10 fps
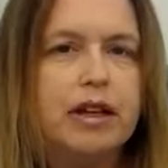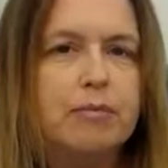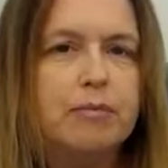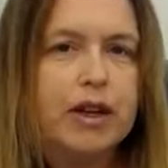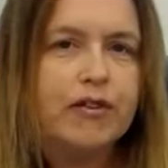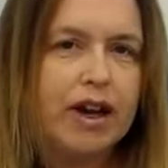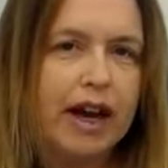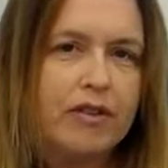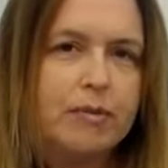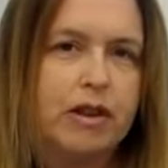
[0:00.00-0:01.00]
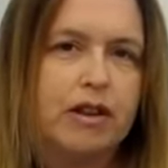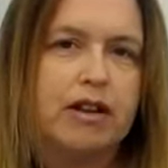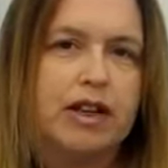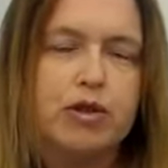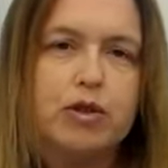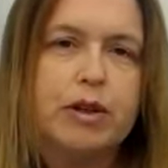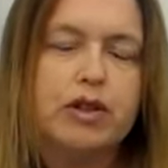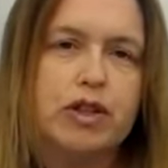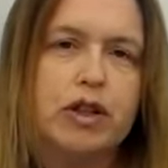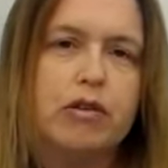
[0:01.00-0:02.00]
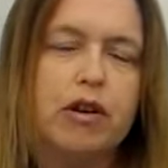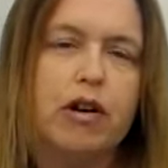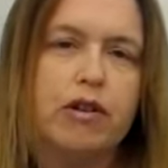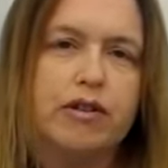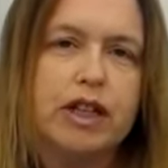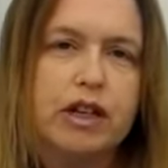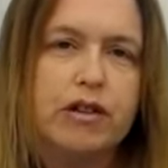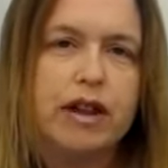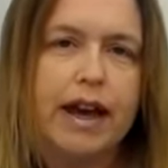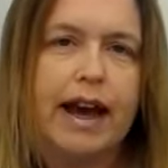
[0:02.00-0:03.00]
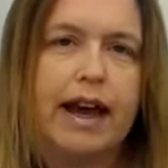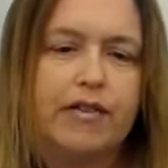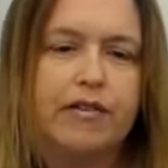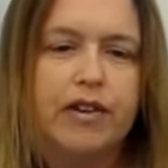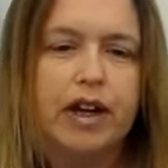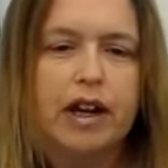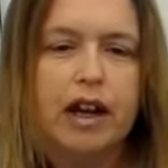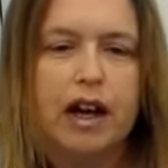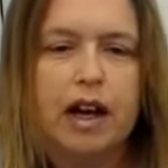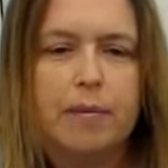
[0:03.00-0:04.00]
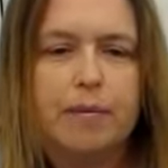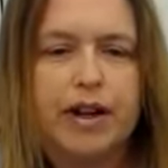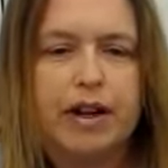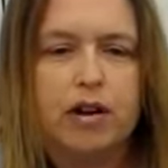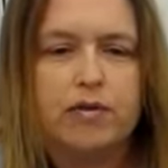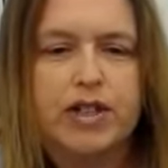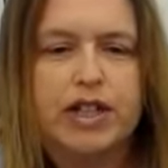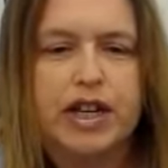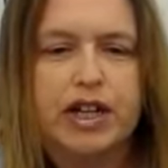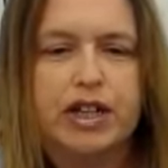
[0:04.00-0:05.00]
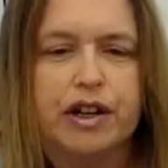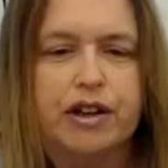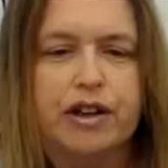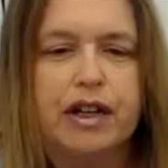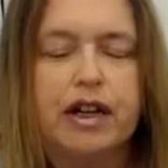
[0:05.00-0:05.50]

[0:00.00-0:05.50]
if you have it monthly, it's almost too long. They don't have that conversation.